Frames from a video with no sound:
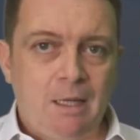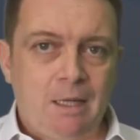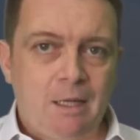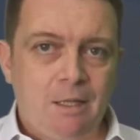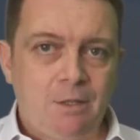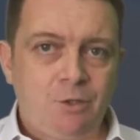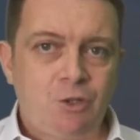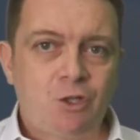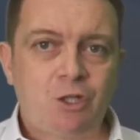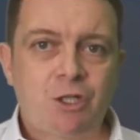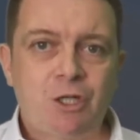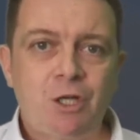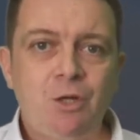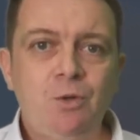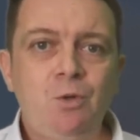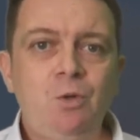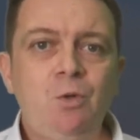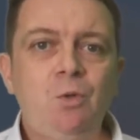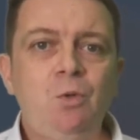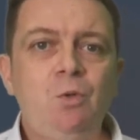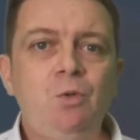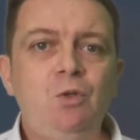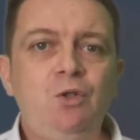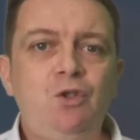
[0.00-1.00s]

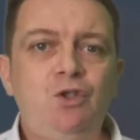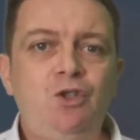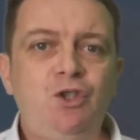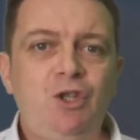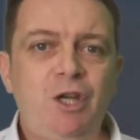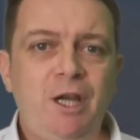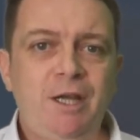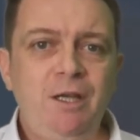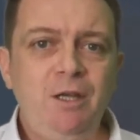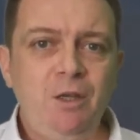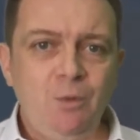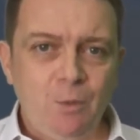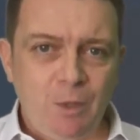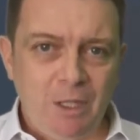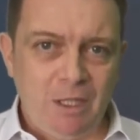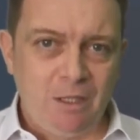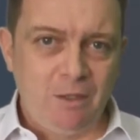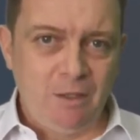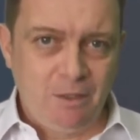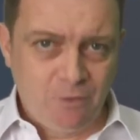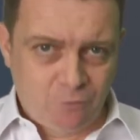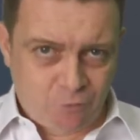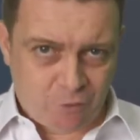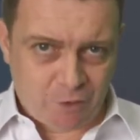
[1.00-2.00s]
Show genuine
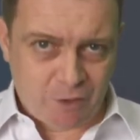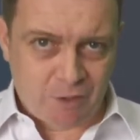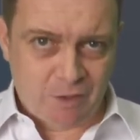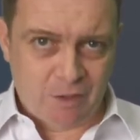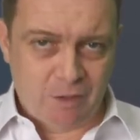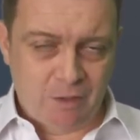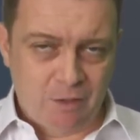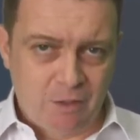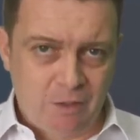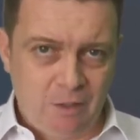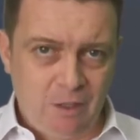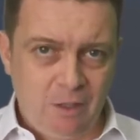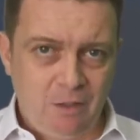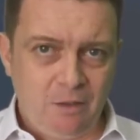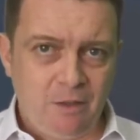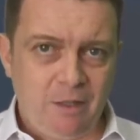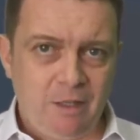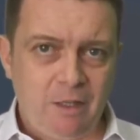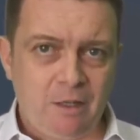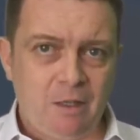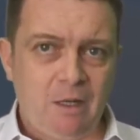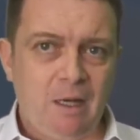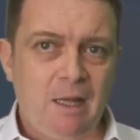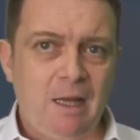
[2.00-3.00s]
interest in
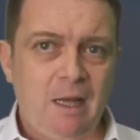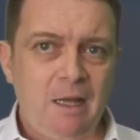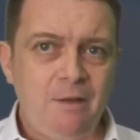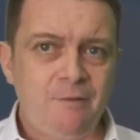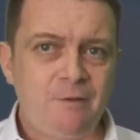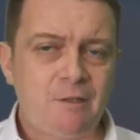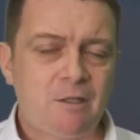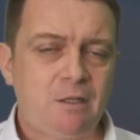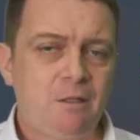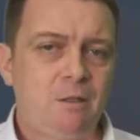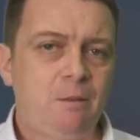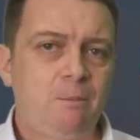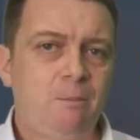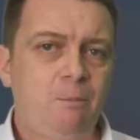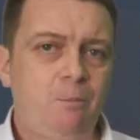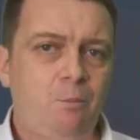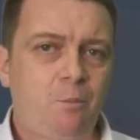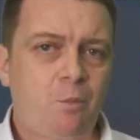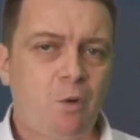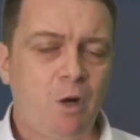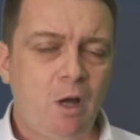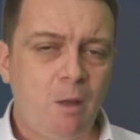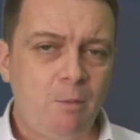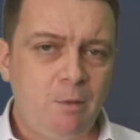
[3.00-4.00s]
their lives,
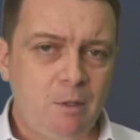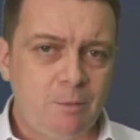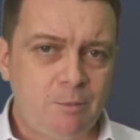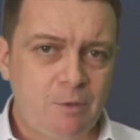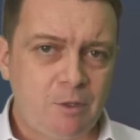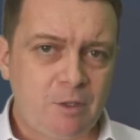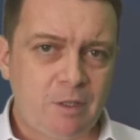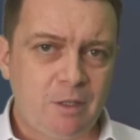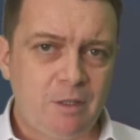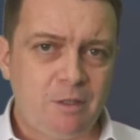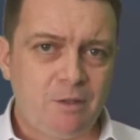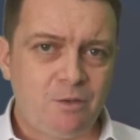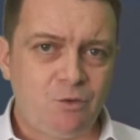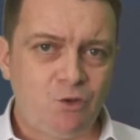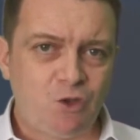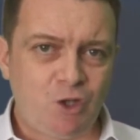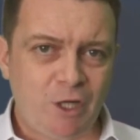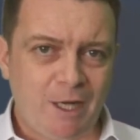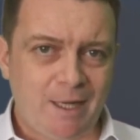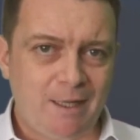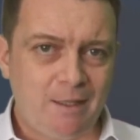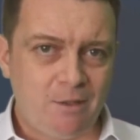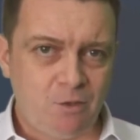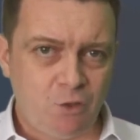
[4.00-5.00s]
problems,
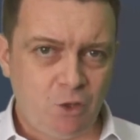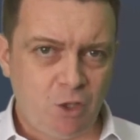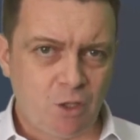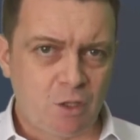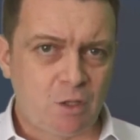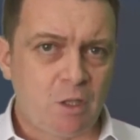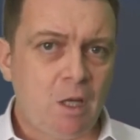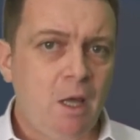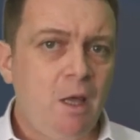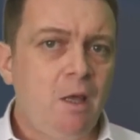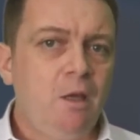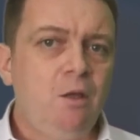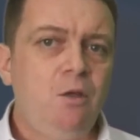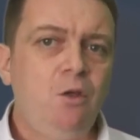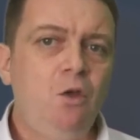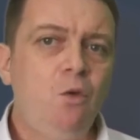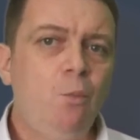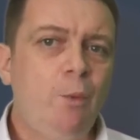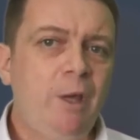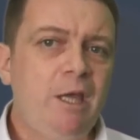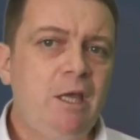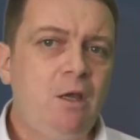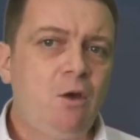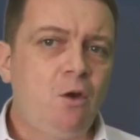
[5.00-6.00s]
challenges. You
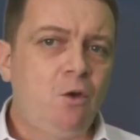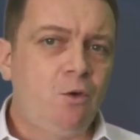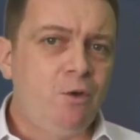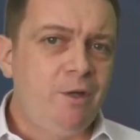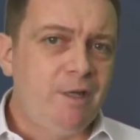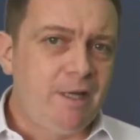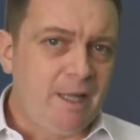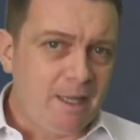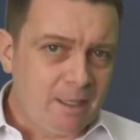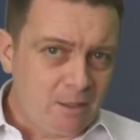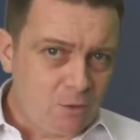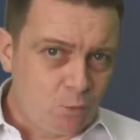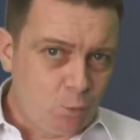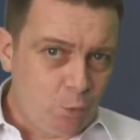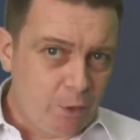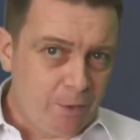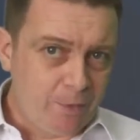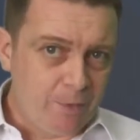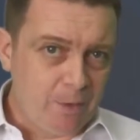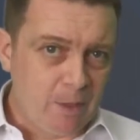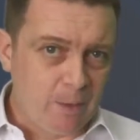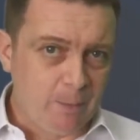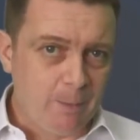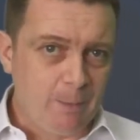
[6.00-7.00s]
may connect
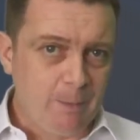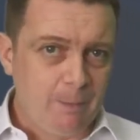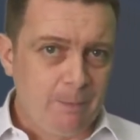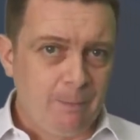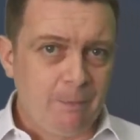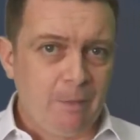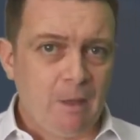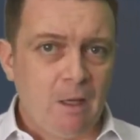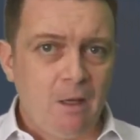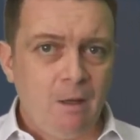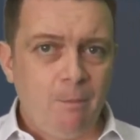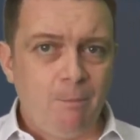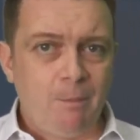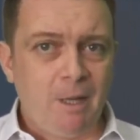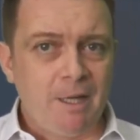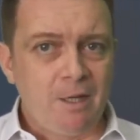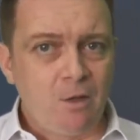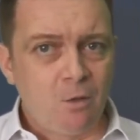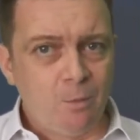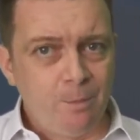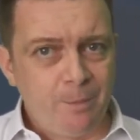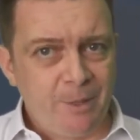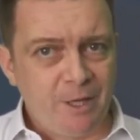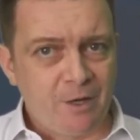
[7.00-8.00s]
with them by
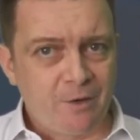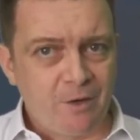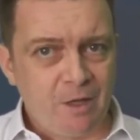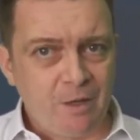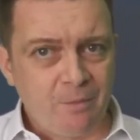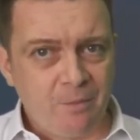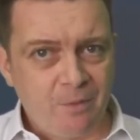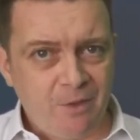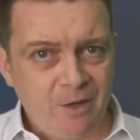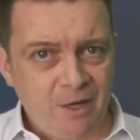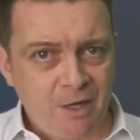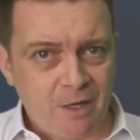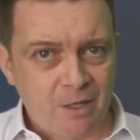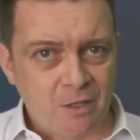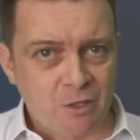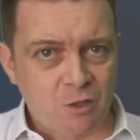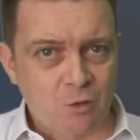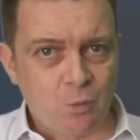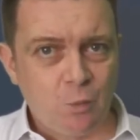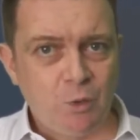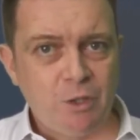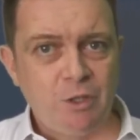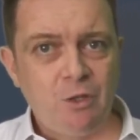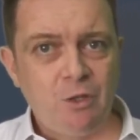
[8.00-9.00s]
comparing theirs with